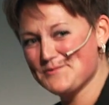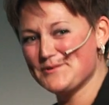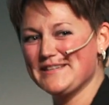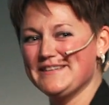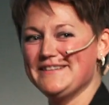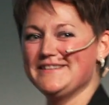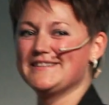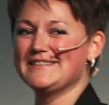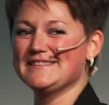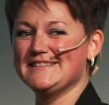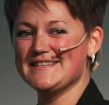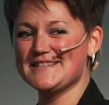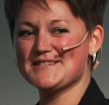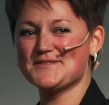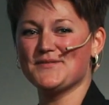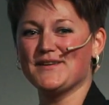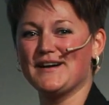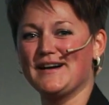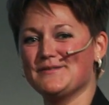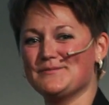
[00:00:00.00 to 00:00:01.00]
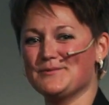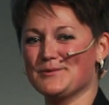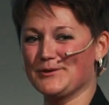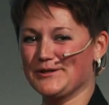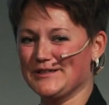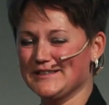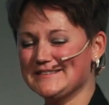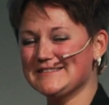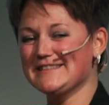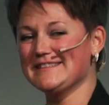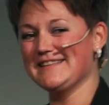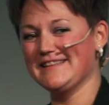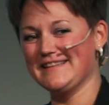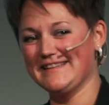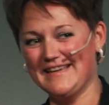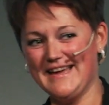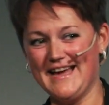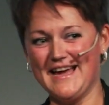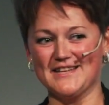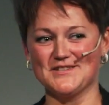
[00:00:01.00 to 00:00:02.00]
would hear these 5 words, and then
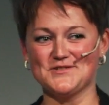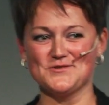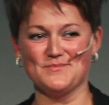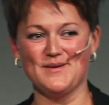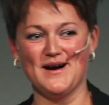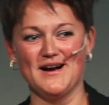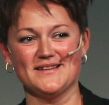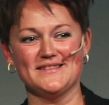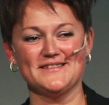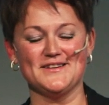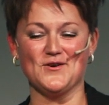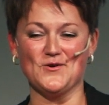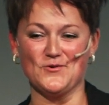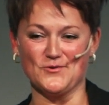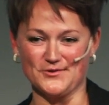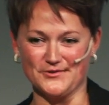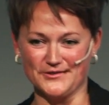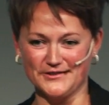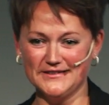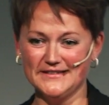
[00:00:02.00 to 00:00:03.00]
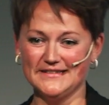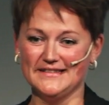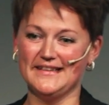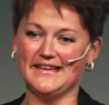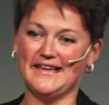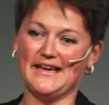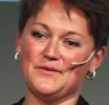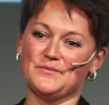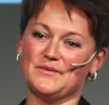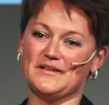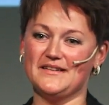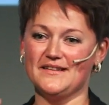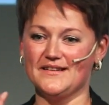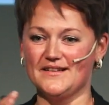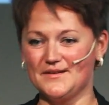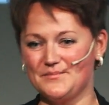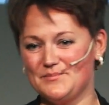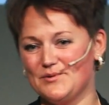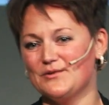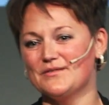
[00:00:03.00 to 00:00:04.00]
they had to mark the order, and we
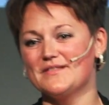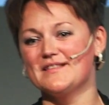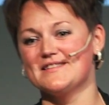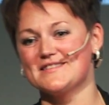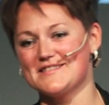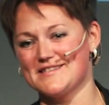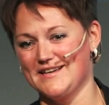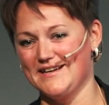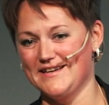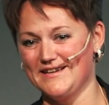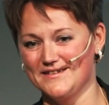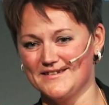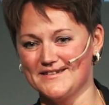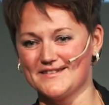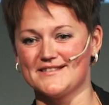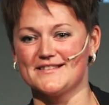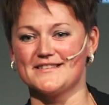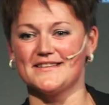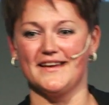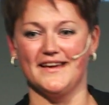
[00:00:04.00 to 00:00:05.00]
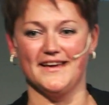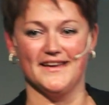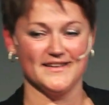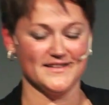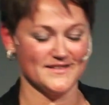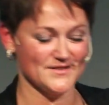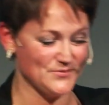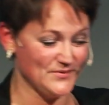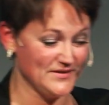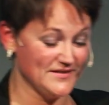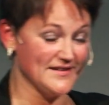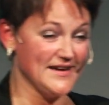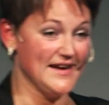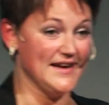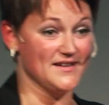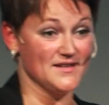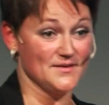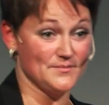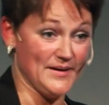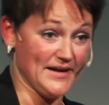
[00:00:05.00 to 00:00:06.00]
did it both in silence and with
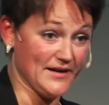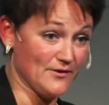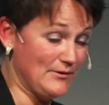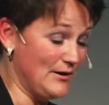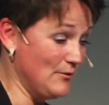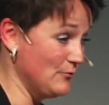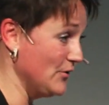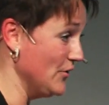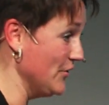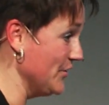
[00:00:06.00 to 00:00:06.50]
added background